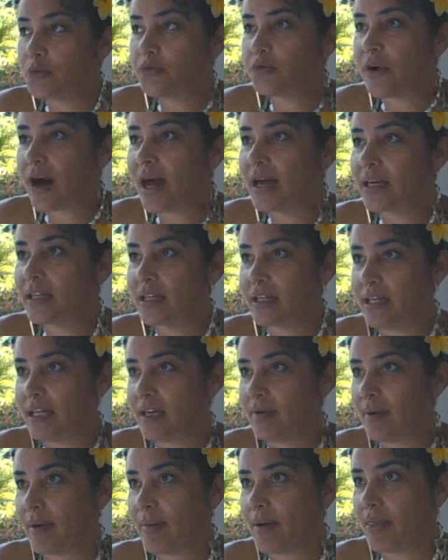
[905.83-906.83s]

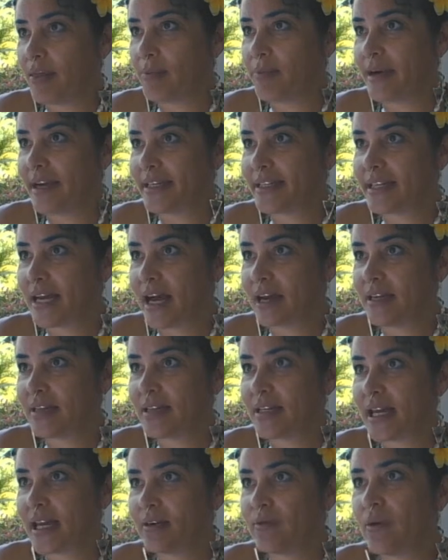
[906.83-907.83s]
finally my mother breaks down and
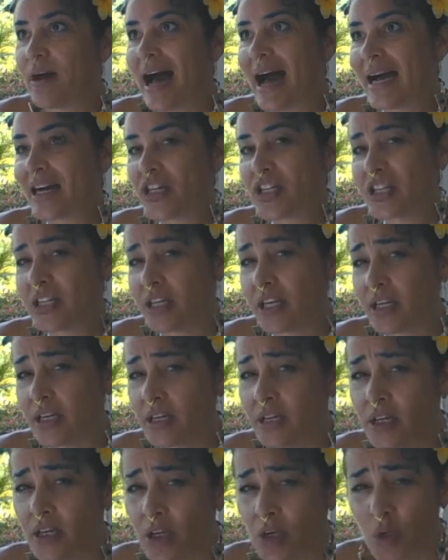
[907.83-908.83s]
is like, well, actually,
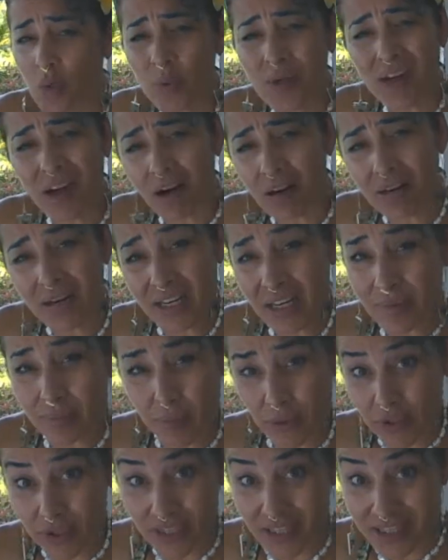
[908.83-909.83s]
we already
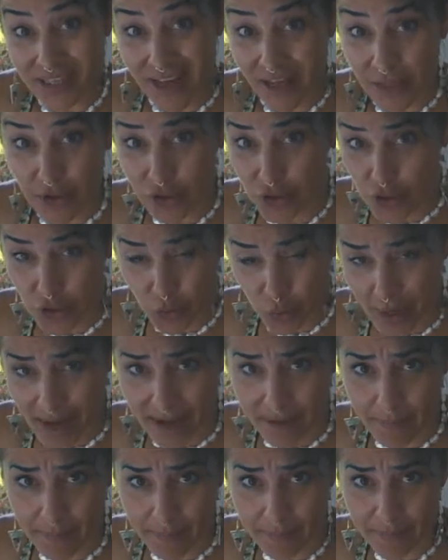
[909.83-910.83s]
booked another
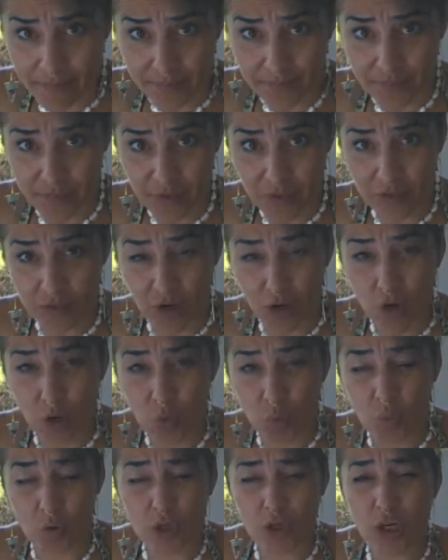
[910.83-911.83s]
trip. You
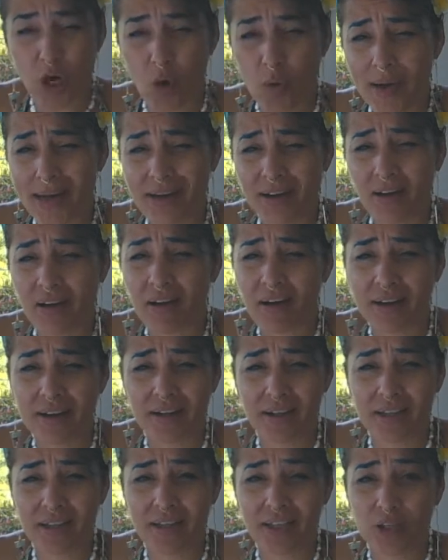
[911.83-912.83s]
know, we're going on
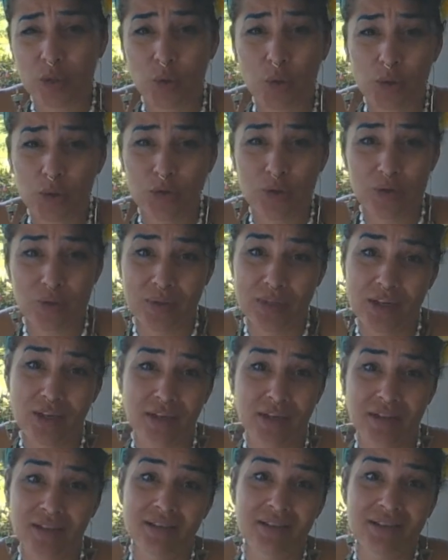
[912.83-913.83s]
a cruise. We know
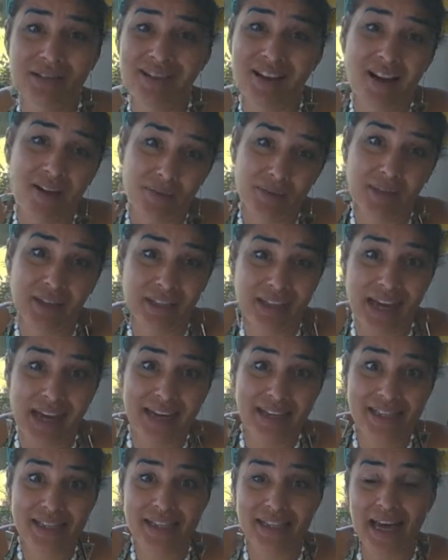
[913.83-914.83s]
you're not really
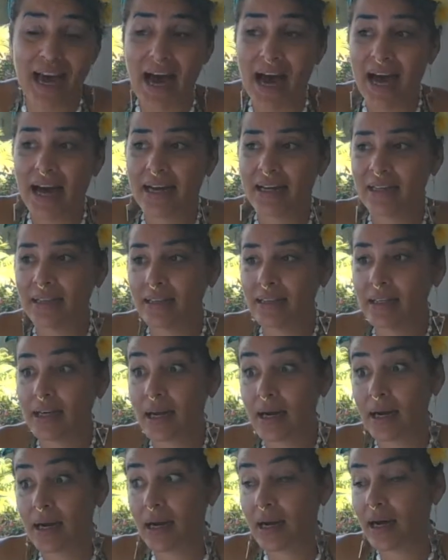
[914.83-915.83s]
into that and da
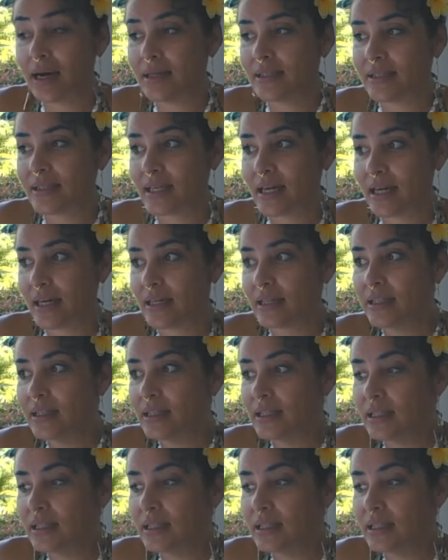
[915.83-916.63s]
da da. It's like,